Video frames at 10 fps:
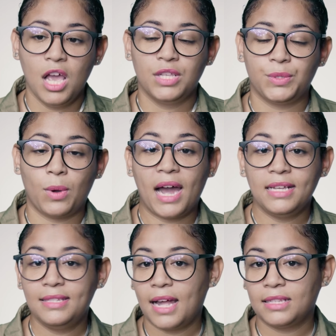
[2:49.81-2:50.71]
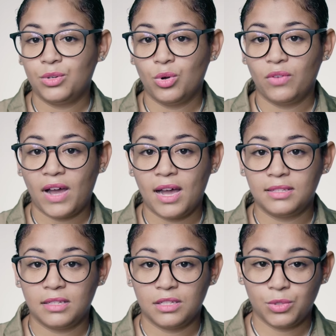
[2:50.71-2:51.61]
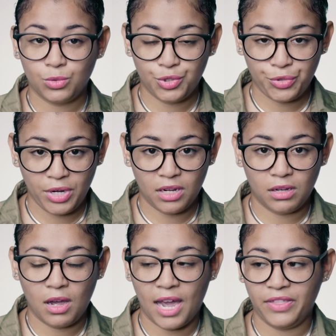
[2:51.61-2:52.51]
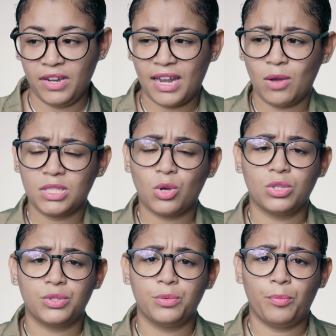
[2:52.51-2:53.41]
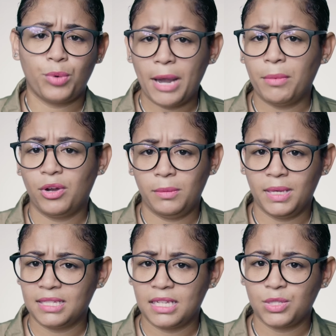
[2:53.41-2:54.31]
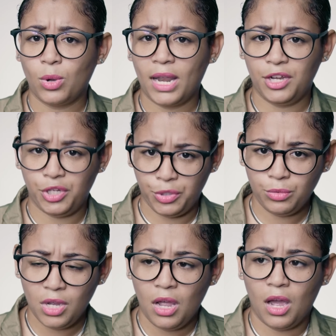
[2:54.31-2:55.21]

So I started off as a sole trader. I think that was also primarily because that's all I knew.